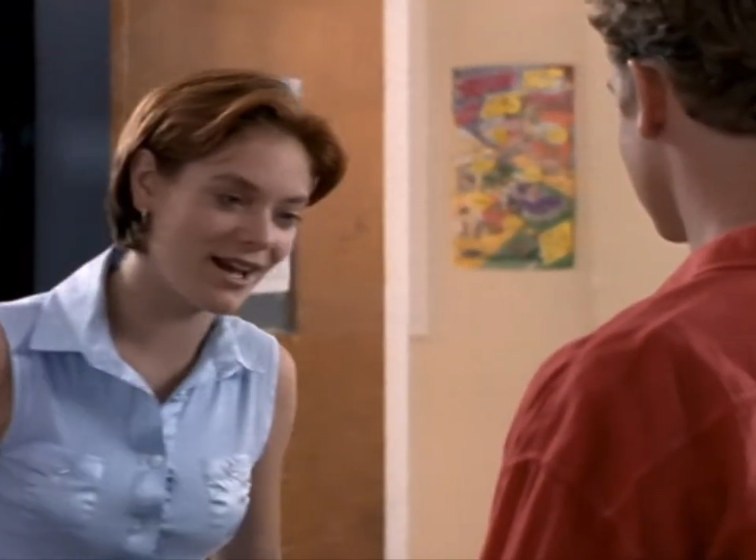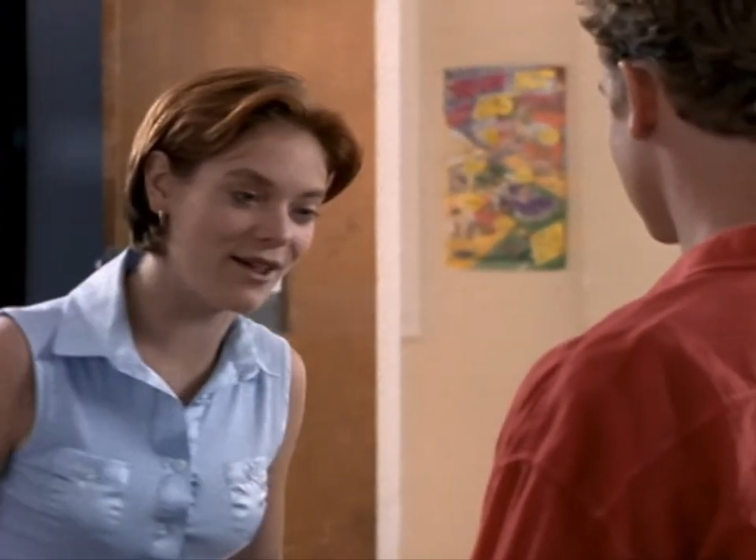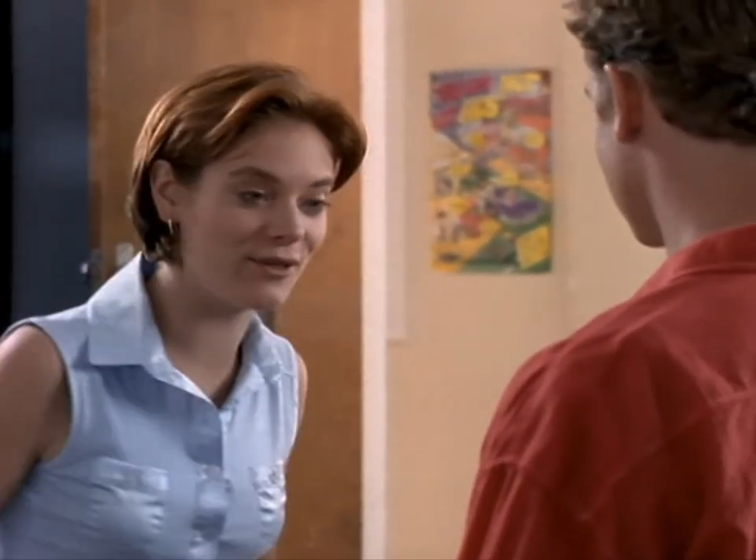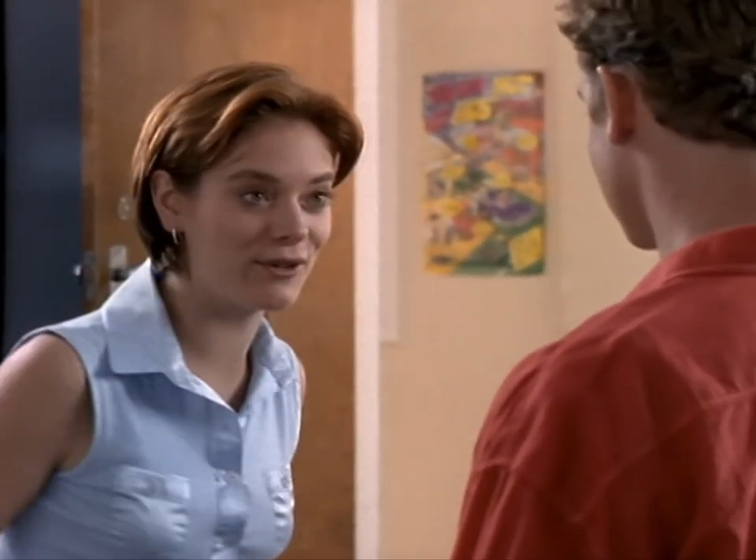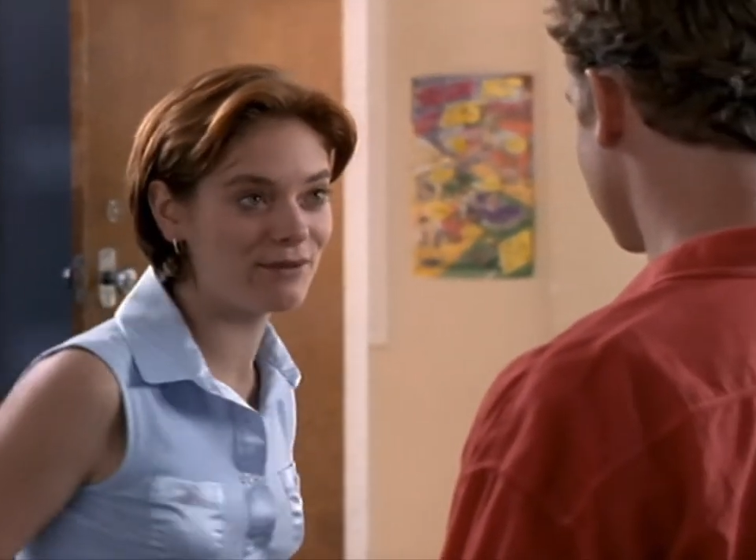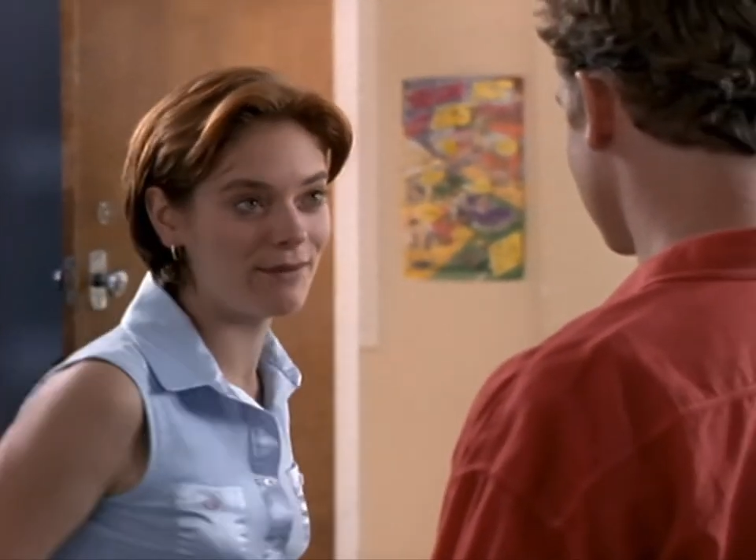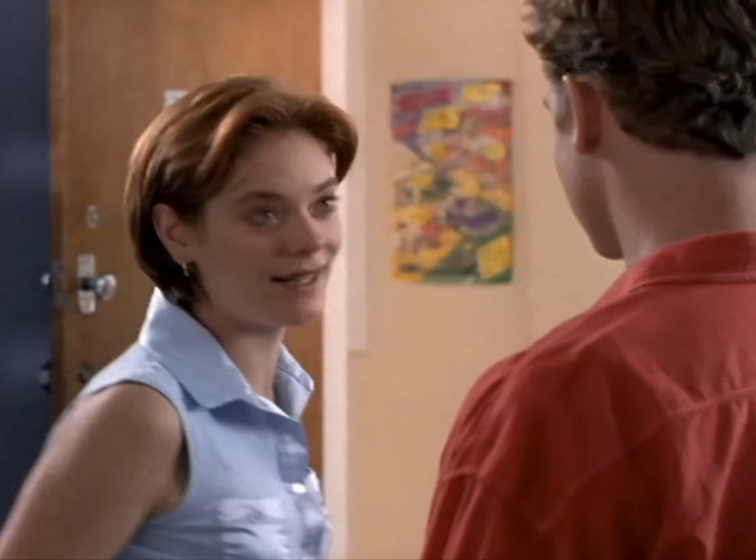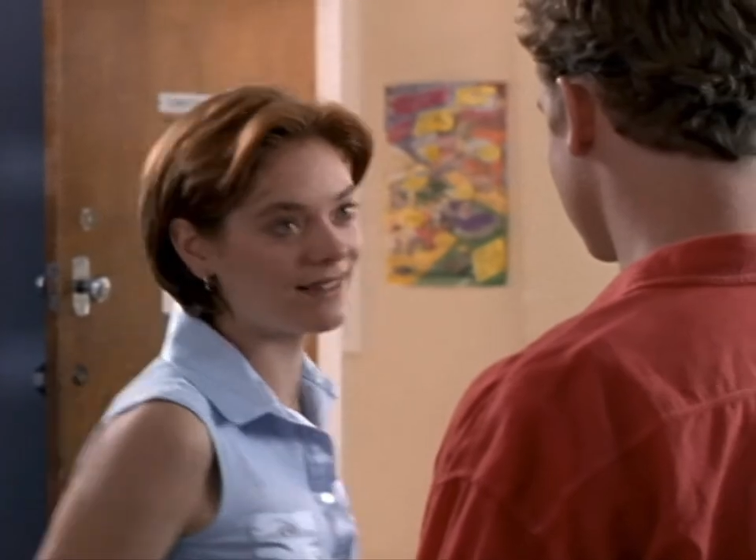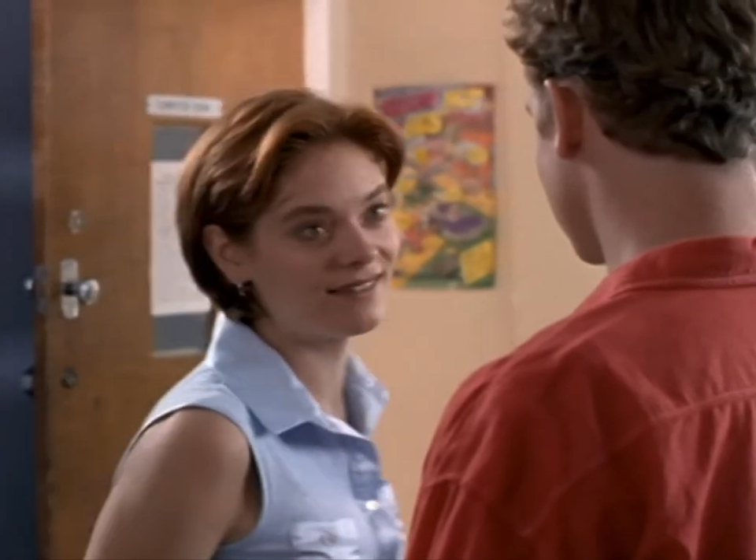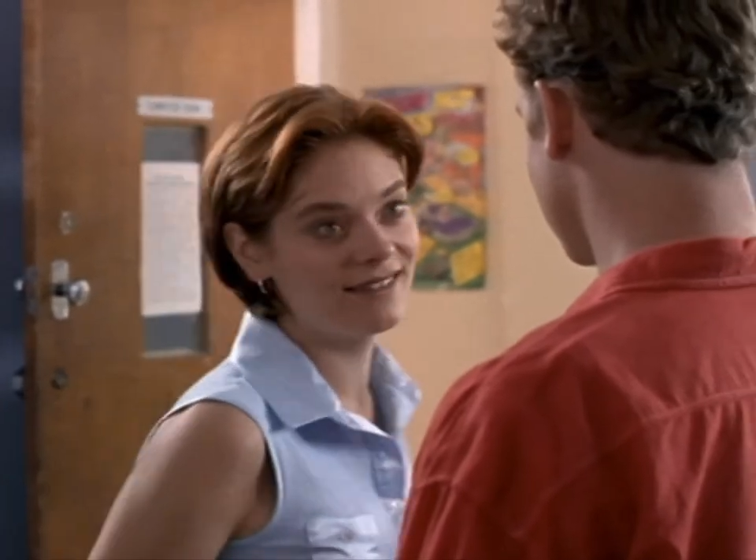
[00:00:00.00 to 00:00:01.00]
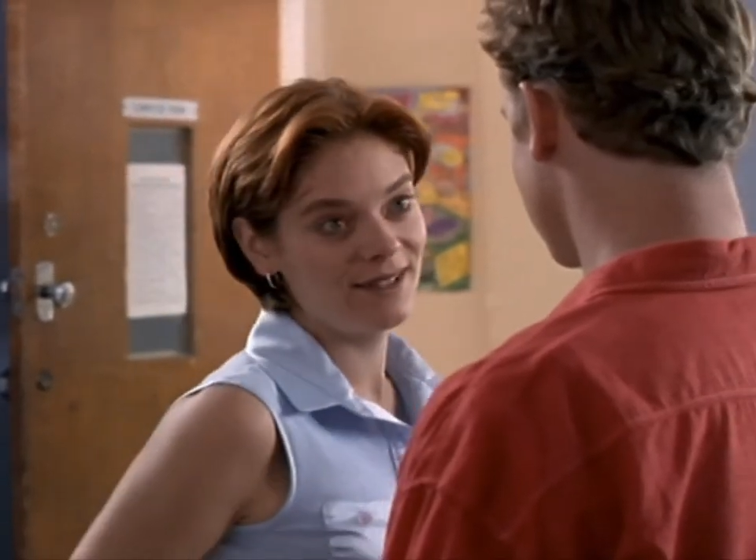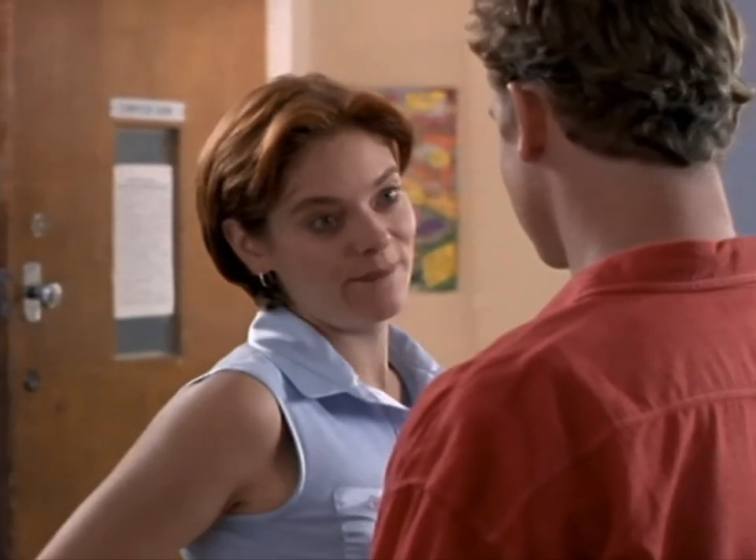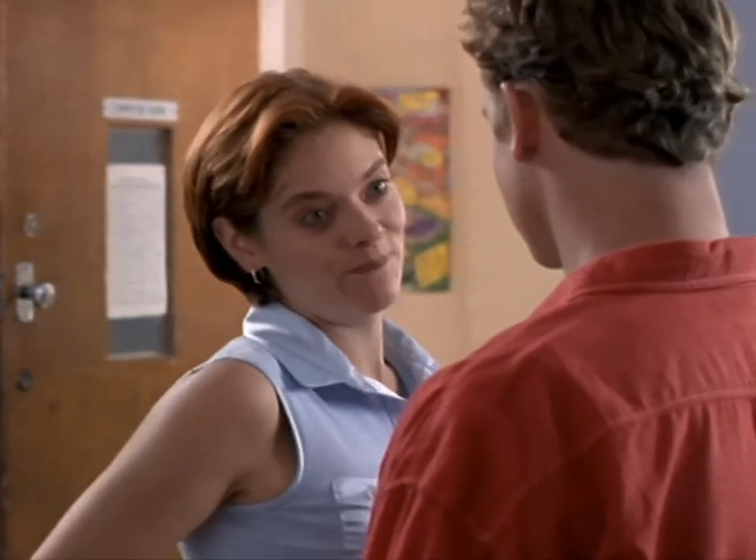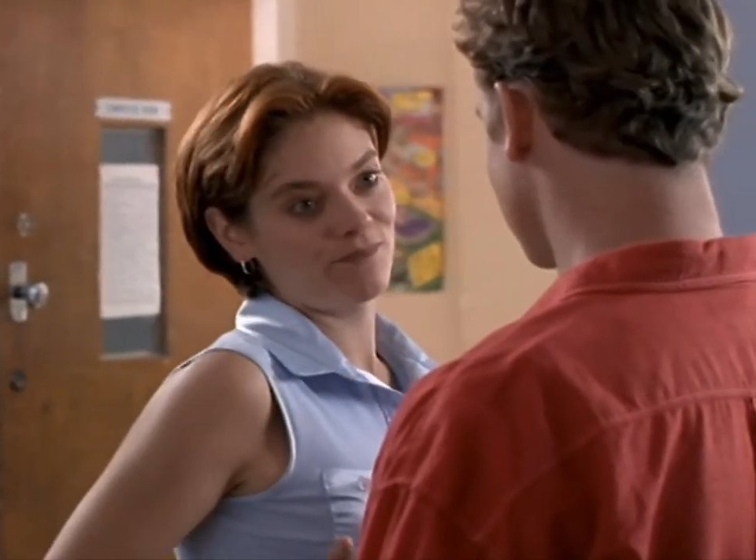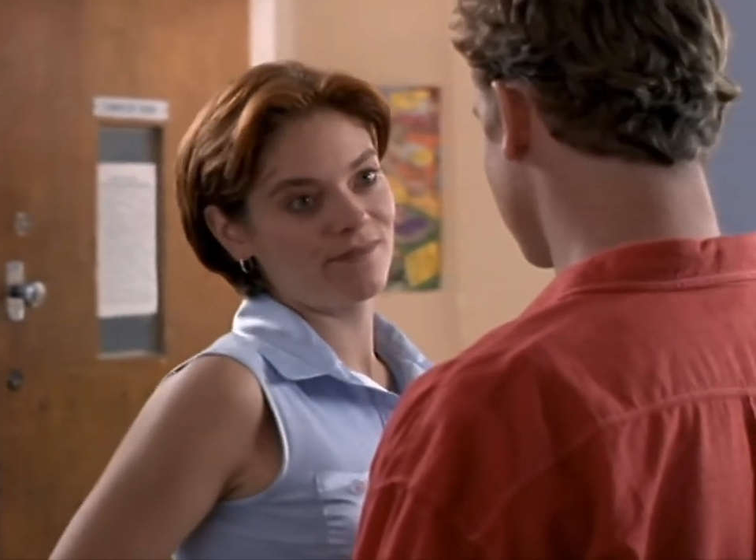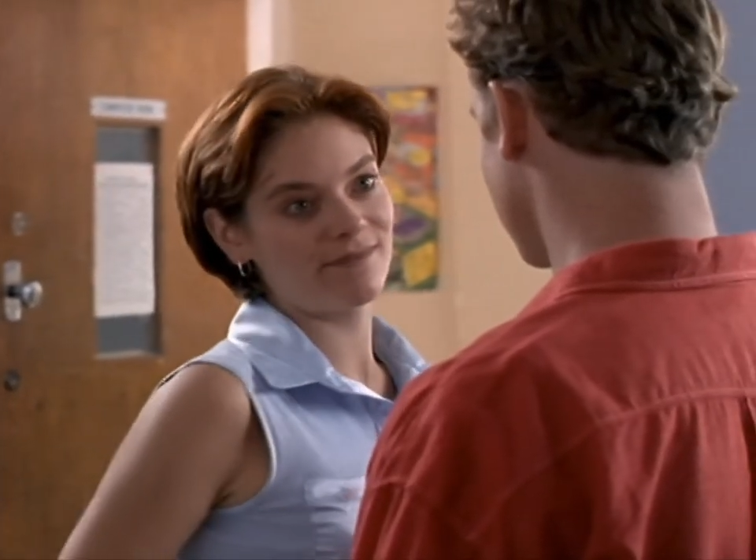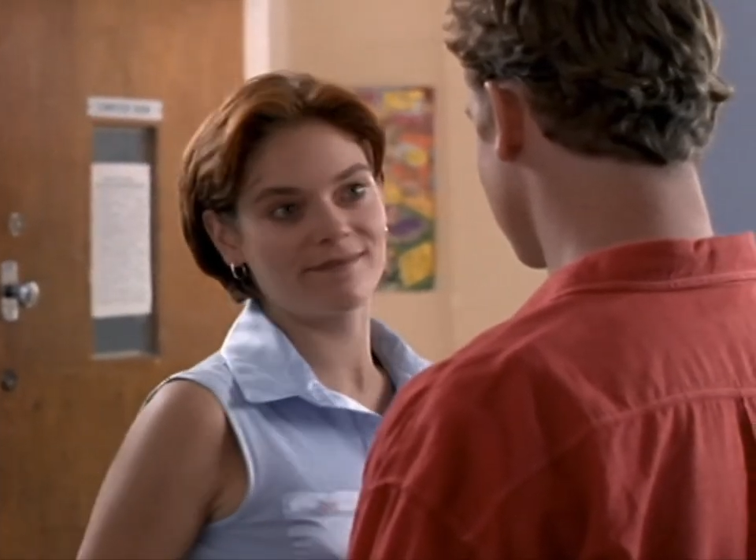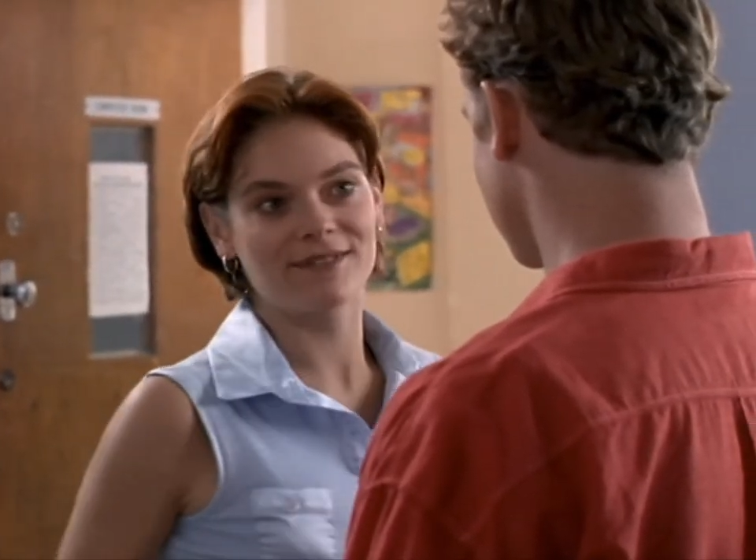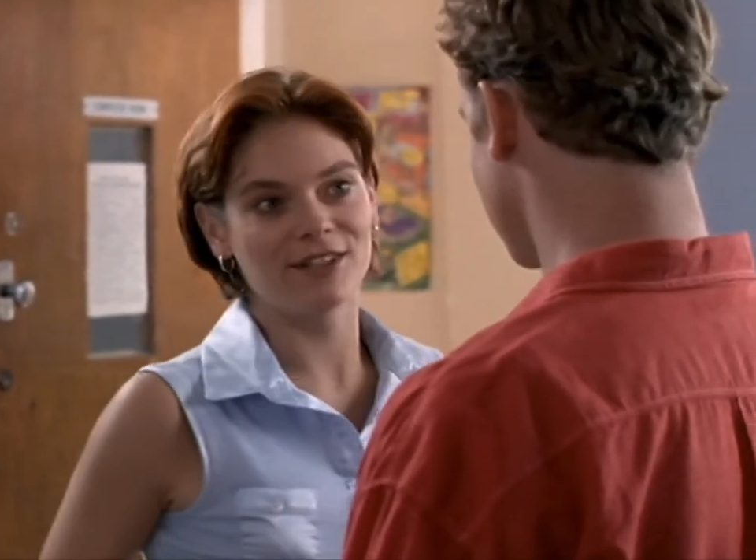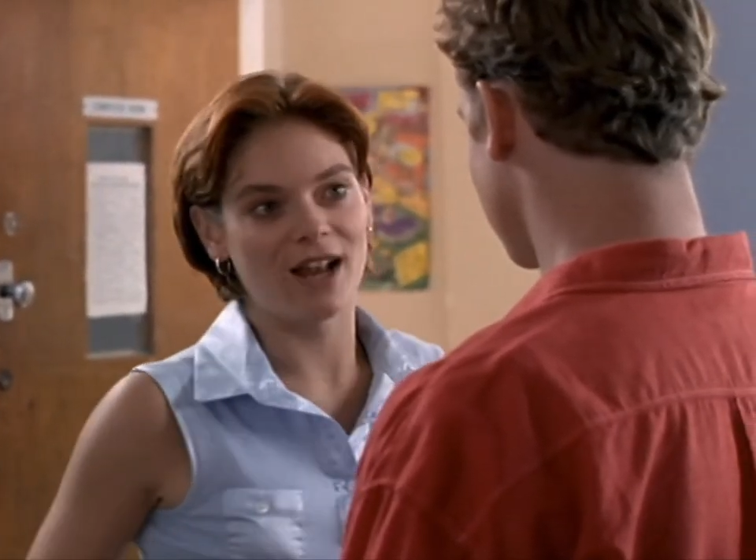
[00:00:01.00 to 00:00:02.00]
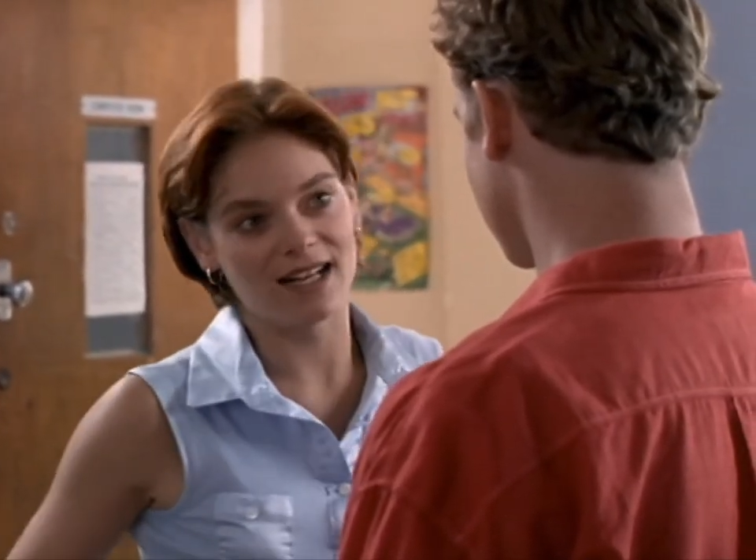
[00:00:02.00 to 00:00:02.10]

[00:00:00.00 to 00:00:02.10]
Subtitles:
I thought you might, you